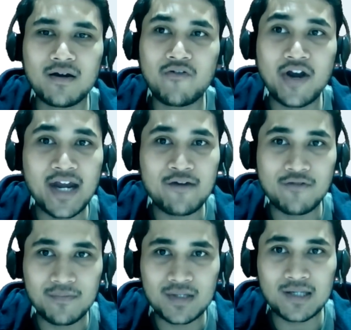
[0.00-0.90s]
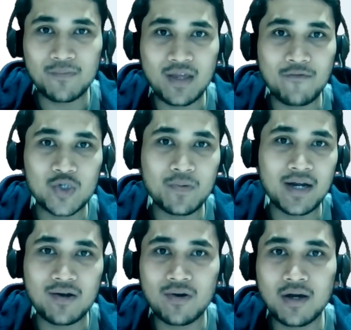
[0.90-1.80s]
trading firms are something which you
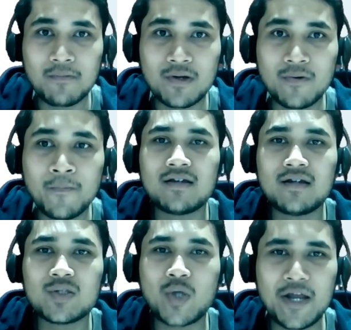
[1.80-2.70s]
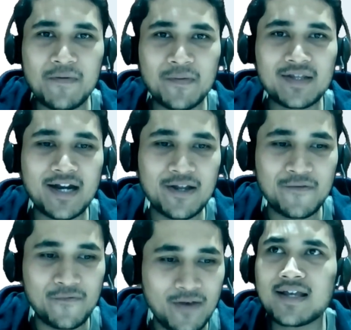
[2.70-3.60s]
might look up to. So I remember that
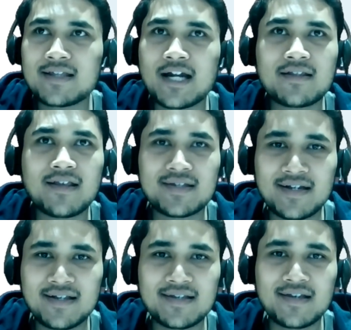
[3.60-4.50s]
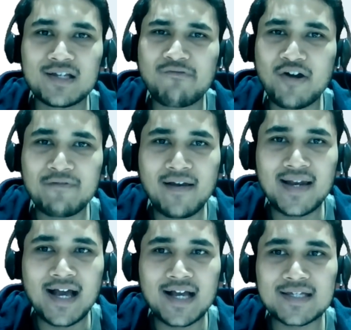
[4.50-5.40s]
if saying that their CTC is 45
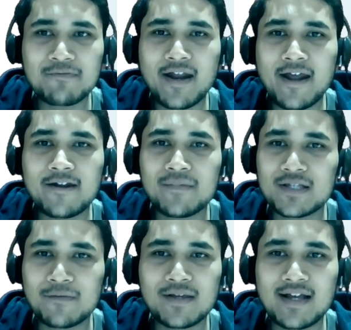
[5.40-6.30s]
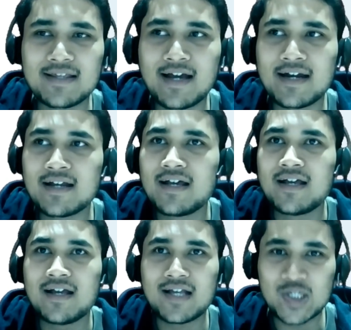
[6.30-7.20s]
lakhs per annum and something like that,
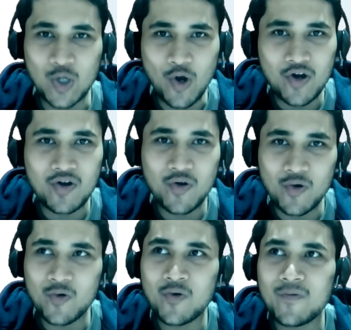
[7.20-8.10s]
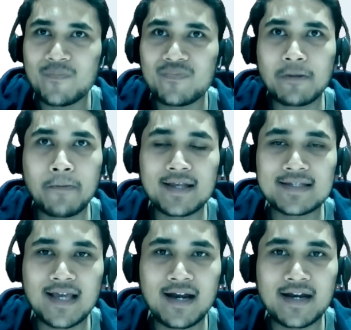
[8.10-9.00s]
it's not true. The base
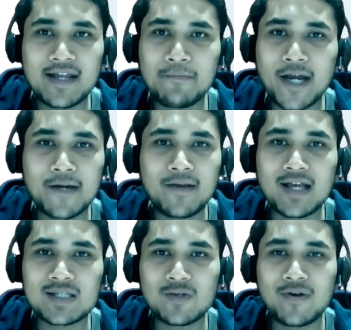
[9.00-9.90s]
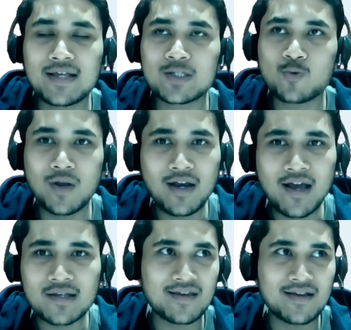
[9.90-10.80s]
salary might be as low as 12
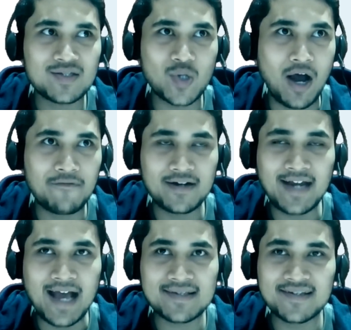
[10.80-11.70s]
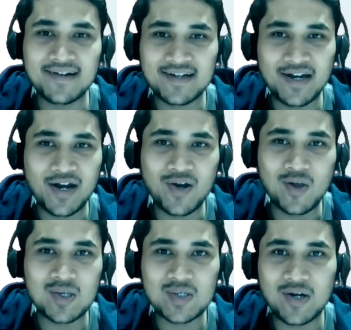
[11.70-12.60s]
lakhs. So after tax deduction and all
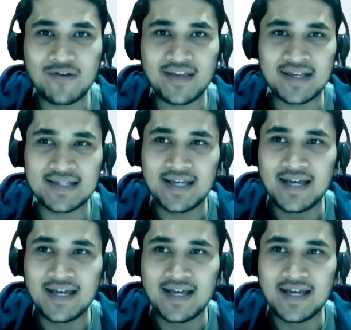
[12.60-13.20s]
those kind of things,